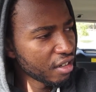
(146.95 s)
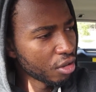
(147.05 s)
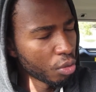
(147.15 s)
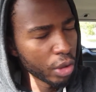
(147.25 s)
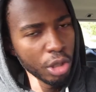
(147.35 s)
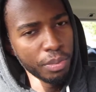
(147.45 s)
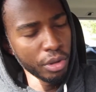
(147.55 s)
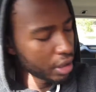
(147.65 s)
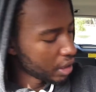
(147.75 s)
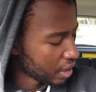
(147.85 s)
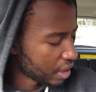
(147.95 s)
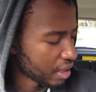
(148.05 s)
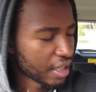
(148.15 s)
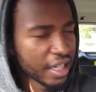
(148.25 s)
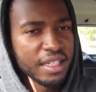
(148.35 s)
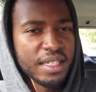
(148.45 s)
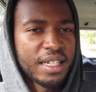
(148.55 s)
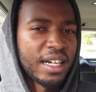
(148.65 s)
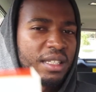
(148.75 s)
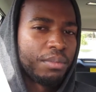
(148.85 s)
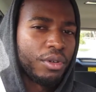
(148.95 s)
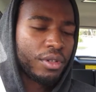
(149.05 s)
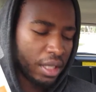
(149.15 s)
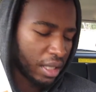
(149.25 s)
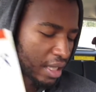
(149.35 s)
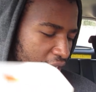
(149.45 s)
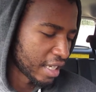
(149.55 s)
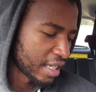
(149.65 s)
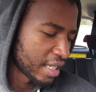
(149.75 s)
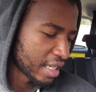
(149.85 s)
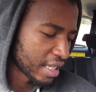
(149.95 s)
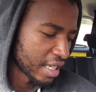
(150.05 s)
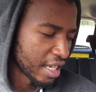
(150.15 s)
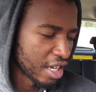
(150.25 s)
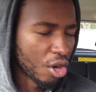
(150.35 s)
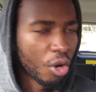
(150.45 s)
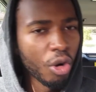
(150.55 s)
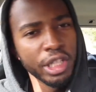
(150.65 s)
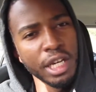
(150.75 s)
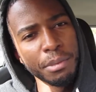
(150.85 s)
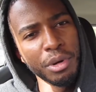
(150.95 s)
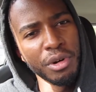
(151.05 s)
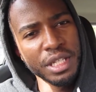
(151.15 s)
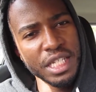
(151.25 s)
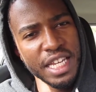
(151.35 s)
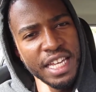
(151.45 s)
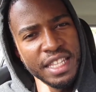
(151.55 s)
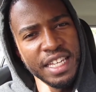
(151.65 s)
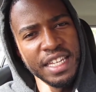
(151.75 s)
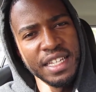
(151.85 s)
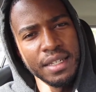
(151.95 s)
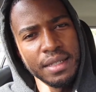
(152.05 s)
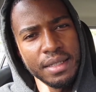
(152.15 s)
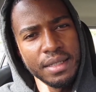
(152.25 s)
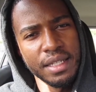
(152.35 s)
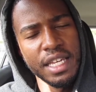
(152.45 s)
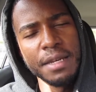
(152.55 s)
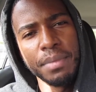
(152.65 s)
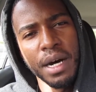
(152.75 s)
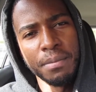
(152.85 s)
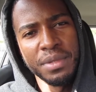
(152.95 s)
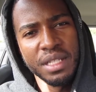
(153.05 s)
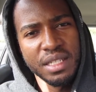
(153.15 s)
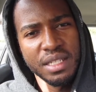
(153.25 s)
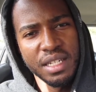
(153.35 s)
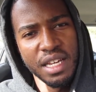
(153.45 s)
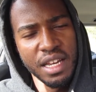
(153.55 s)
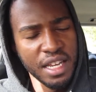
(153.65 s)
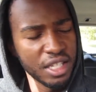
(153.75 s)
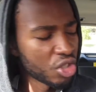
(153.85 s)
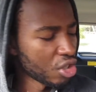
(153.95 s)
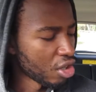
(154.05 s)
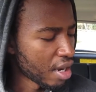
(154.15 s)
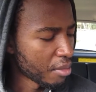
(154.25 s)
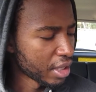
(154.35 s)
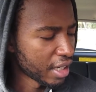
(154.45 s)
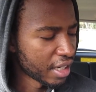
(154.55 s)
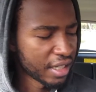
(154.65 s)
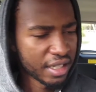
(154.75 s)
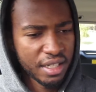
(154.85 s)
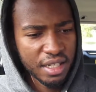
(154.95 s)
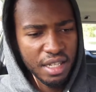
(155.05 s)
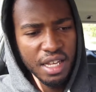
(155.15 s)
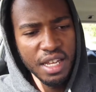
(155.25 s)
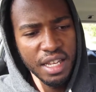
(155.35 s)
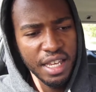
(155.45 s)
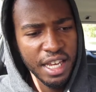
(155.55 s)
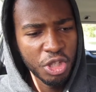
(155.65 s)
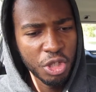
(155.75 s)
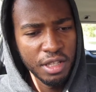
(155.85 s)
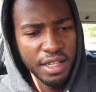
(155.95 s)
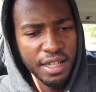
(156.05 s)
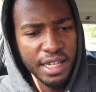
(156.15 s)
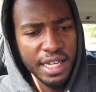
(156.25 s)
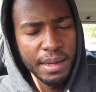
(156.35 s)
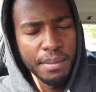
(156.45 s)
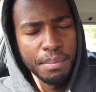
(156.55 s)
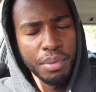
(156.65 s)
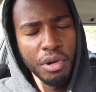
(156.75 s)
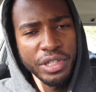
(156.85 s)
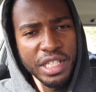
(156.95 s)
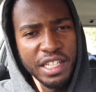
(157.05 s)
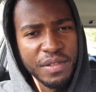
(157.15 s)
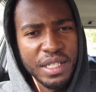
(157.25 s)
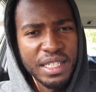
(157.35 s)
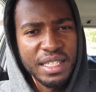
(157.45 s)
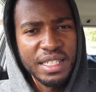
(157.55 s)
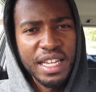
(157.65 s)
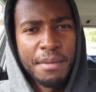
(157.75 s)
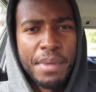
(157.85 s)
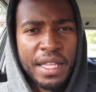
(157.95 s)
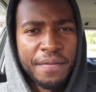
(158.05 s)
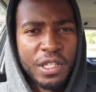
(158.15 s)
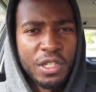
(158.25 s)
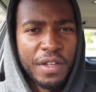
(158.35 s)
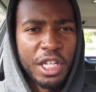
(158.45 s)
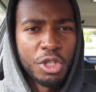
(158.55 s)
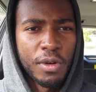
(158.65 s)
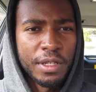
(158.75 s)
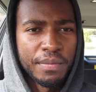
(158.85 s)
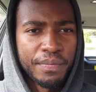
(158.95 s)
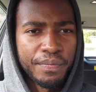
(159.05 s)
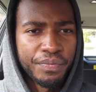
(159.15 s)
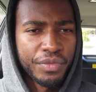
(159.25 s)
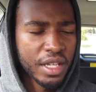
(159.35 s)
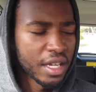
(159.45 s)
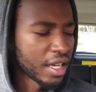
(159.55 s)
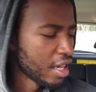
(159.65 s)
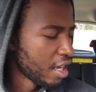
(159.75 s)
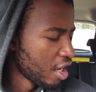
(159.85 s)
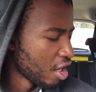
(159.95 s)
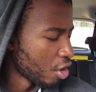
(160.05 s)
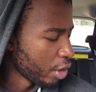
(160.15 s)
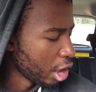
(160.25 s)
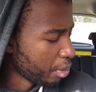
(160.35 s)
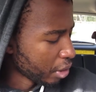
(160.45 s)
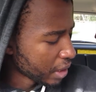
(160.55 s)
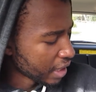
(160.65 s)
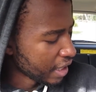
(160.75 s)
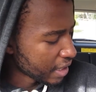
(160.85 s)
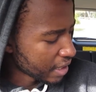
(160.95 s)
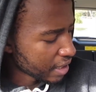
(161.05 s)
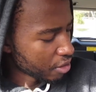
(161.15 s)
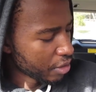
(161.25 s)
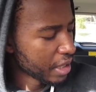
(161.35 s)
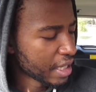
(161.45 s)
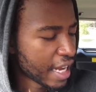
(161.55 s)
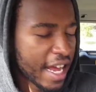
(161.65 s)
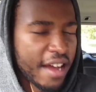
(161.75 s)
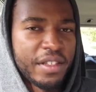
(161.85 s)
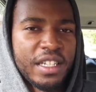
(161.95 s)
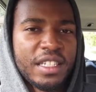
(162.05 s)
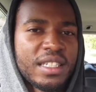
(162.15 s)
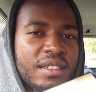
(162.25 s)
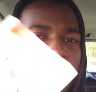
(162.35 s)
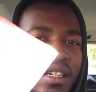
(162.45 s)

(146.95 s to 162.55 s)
real books, like this hard books, there's audiobooks, and there's EPUBs. So I'm gonna get into the positives and benefits of each one. Real books like this, the reason I have these,